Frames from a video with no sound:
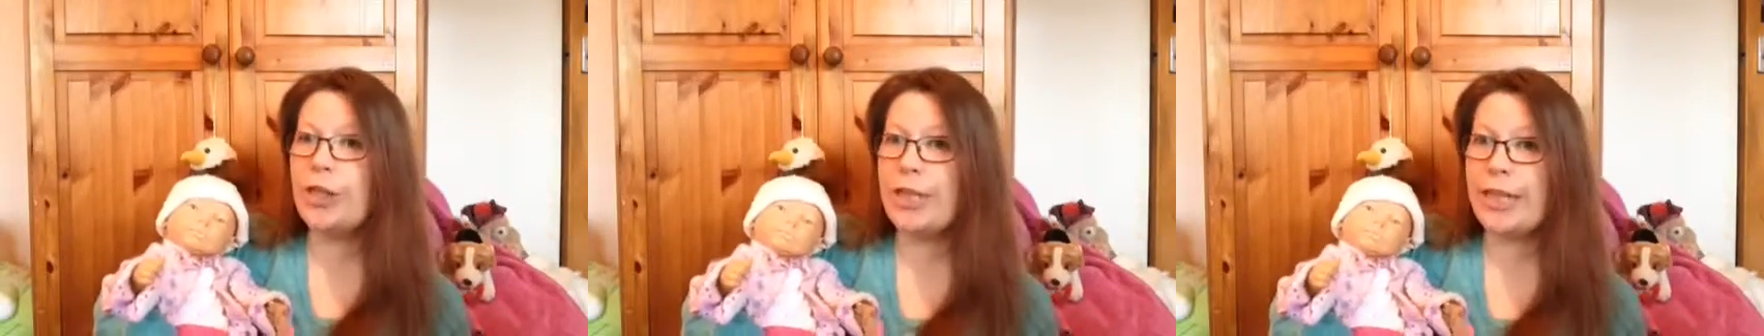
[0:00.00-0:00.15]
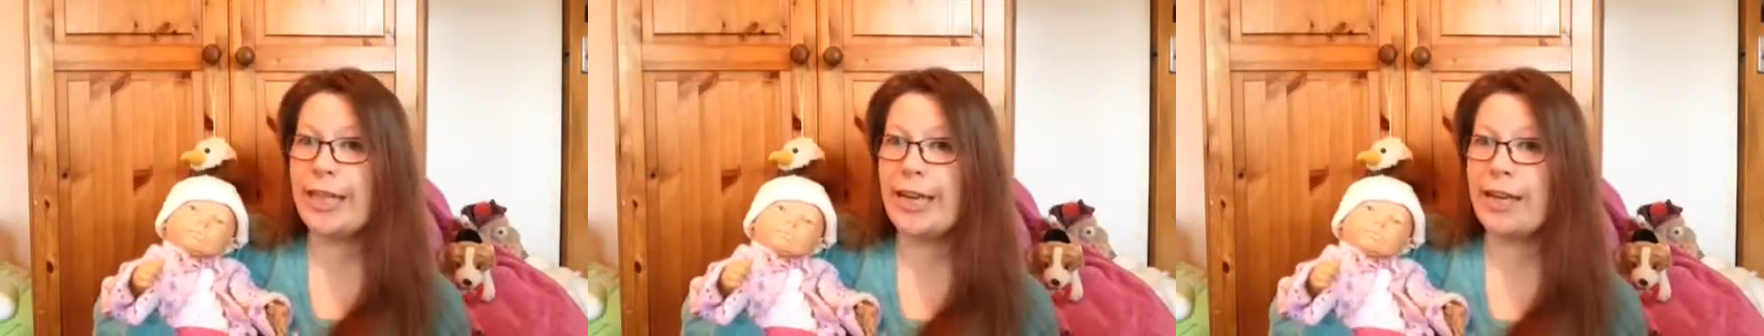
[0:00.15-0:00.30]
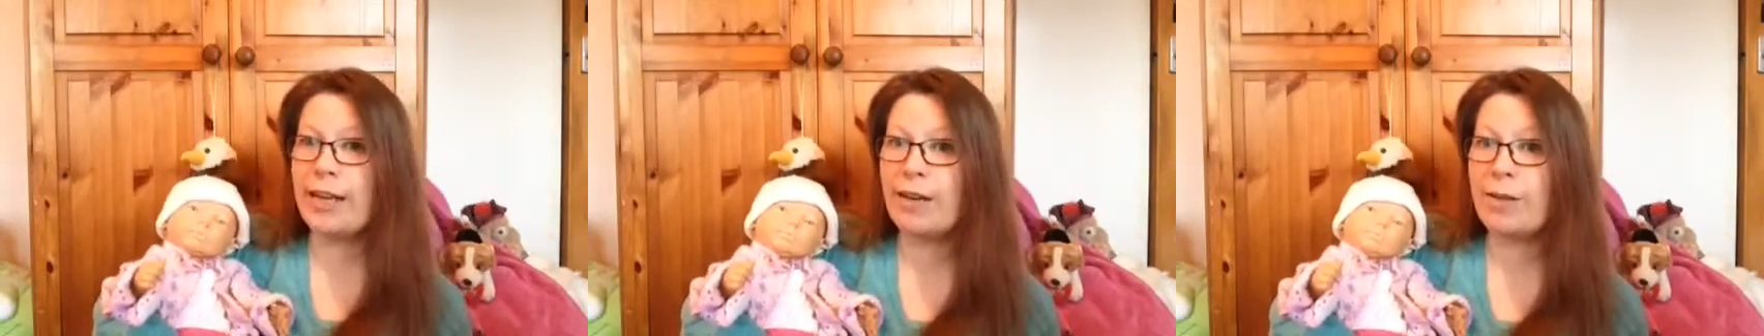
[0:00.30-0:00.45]

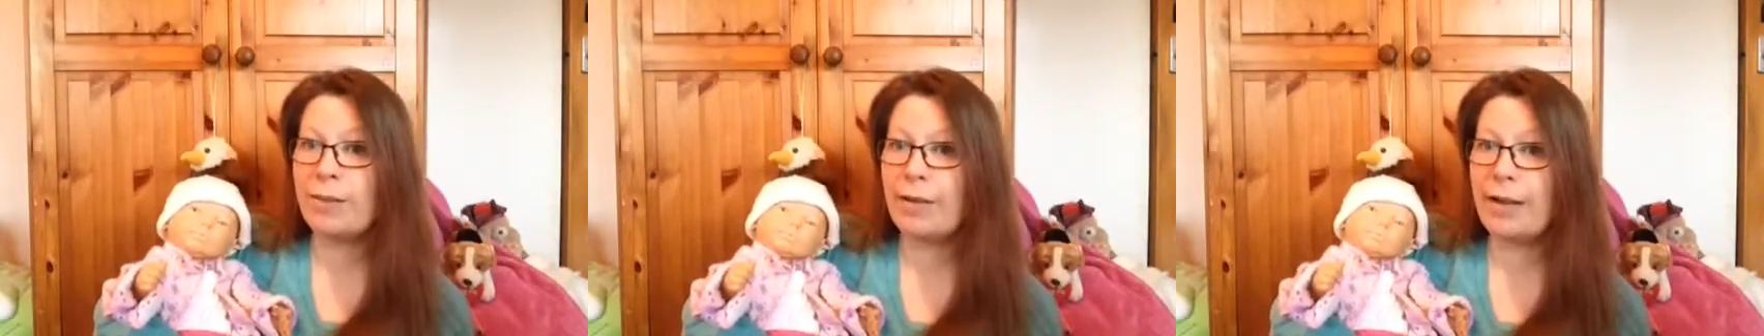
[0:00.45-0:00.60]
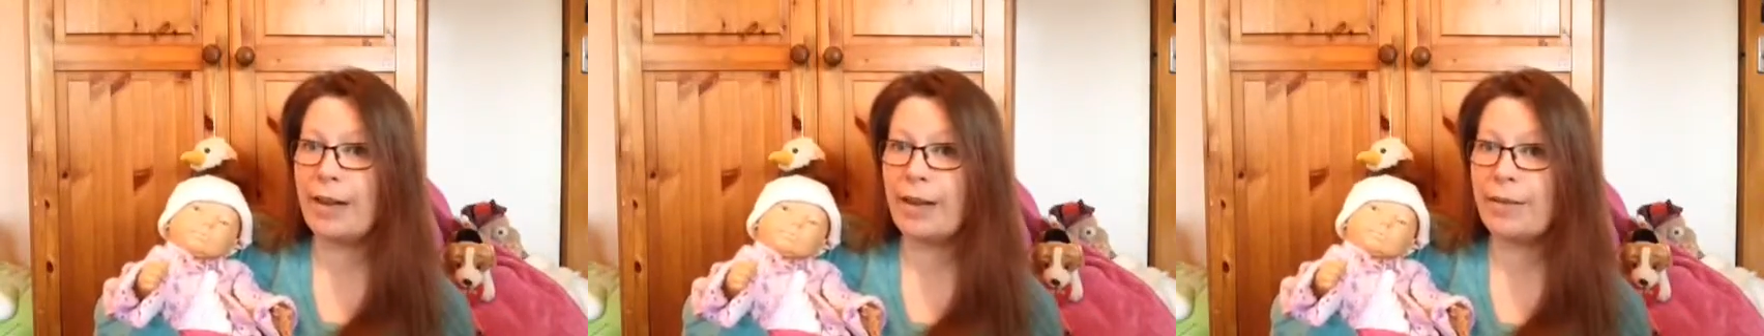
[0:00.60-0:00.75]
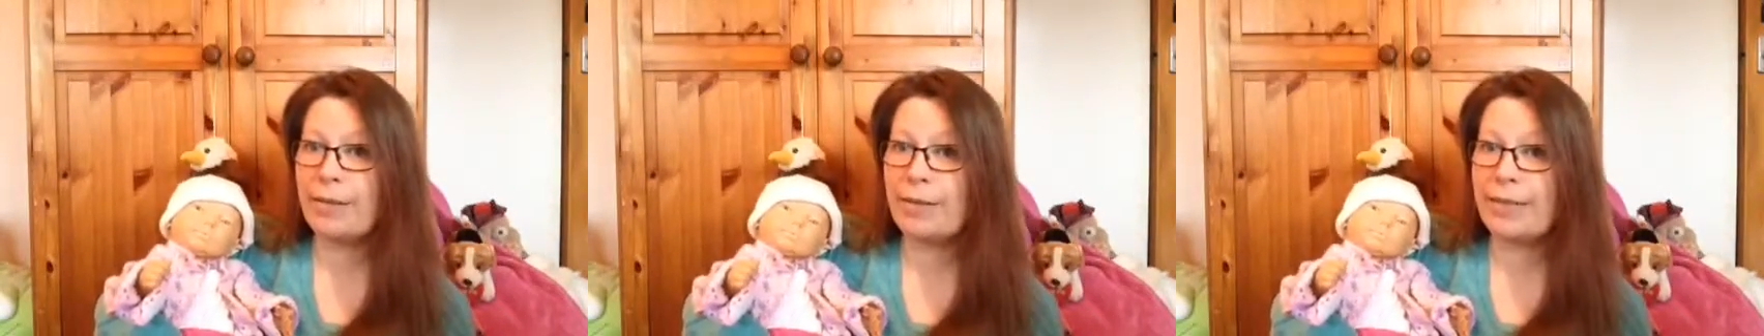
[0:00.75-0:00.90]
thing when
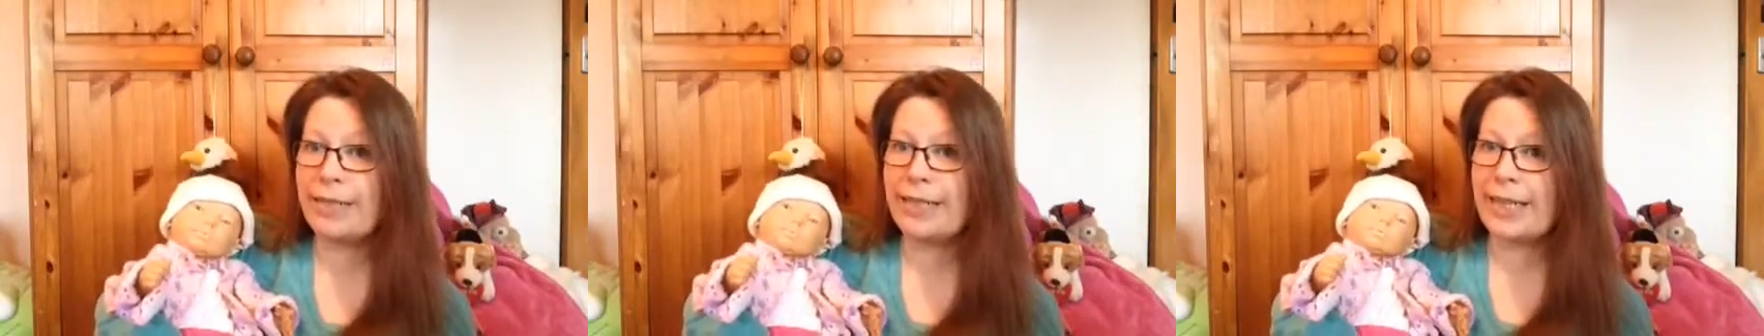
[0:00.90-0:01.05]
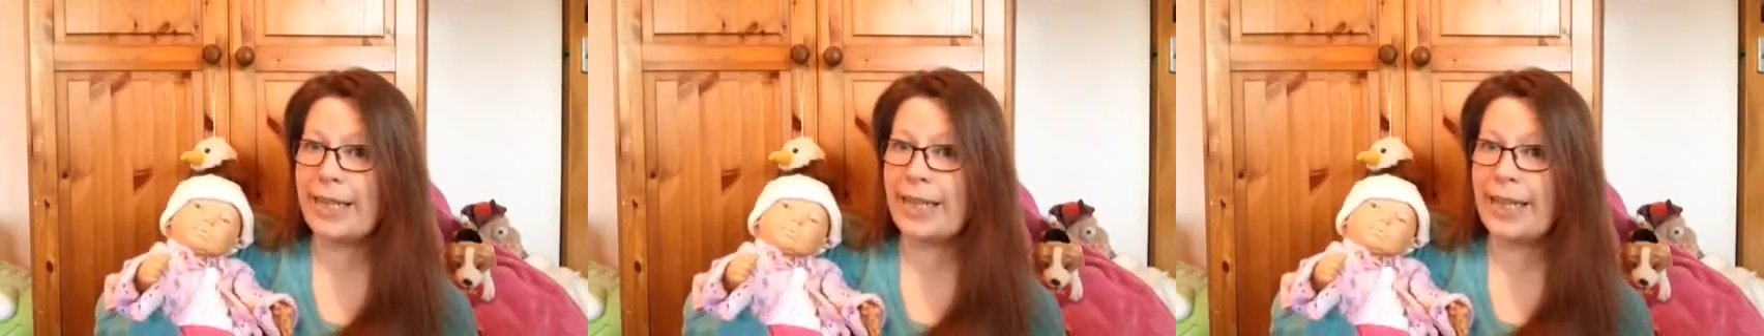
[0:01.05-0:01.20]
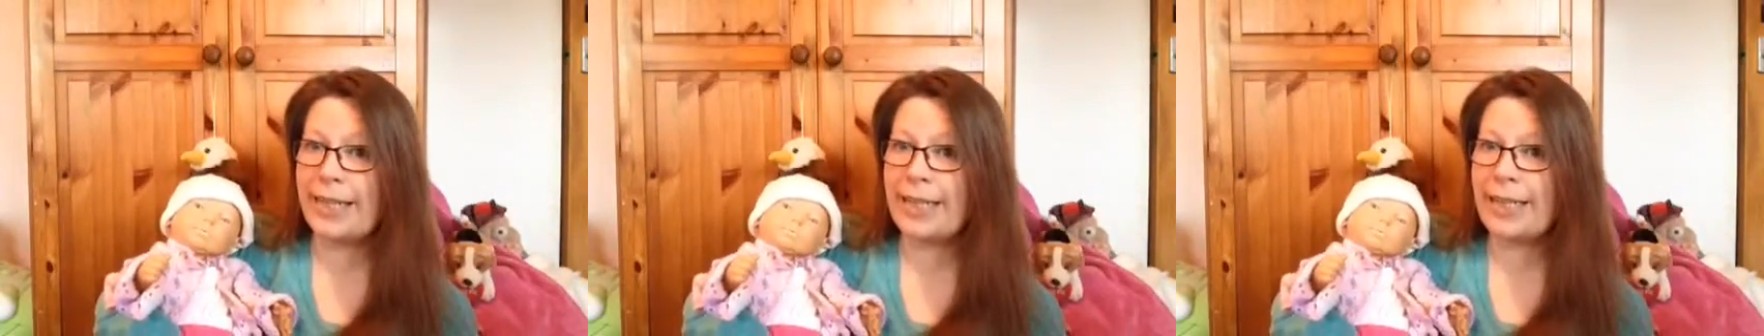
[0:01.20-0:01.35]
I was a
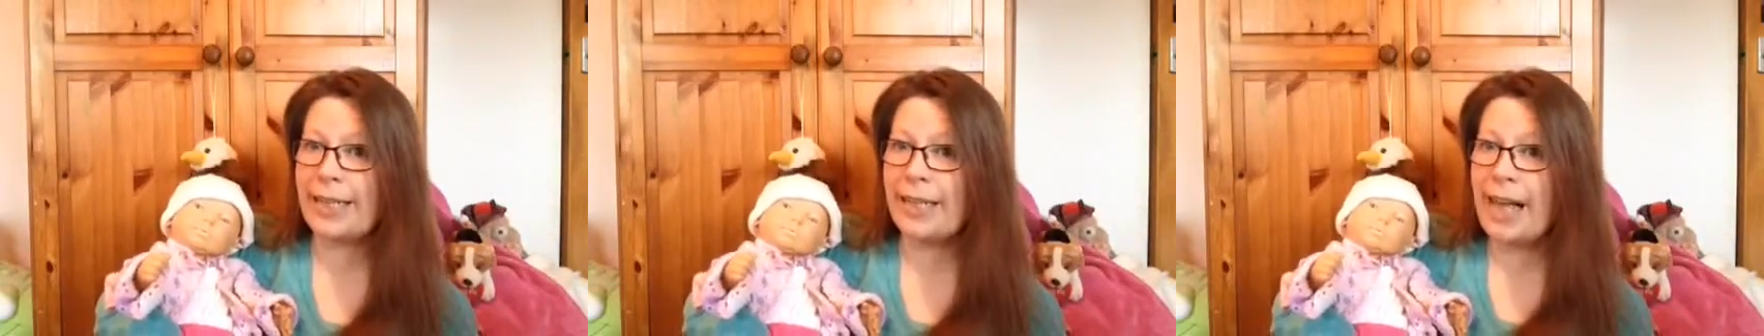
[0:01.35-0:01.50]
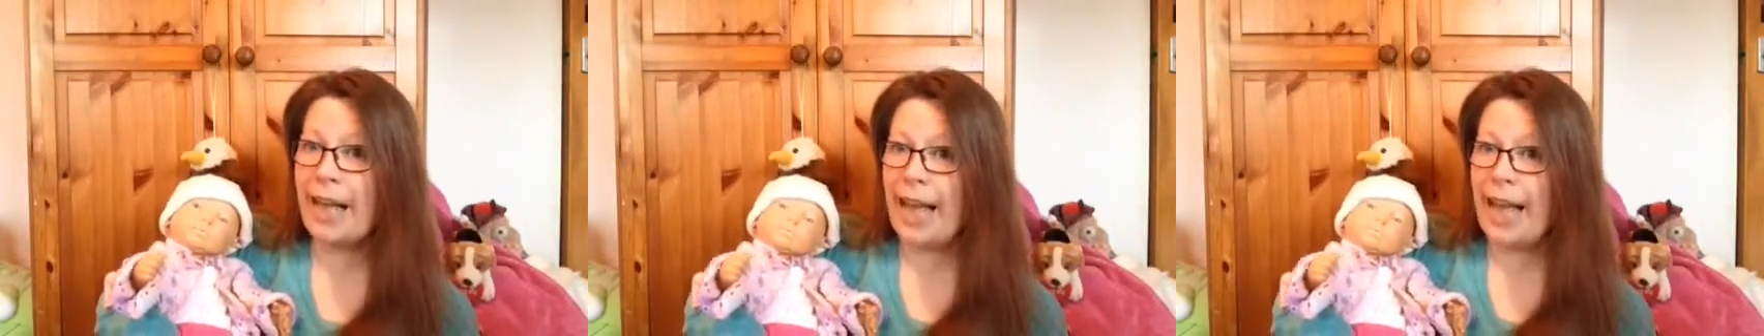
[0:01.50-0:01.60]
kid.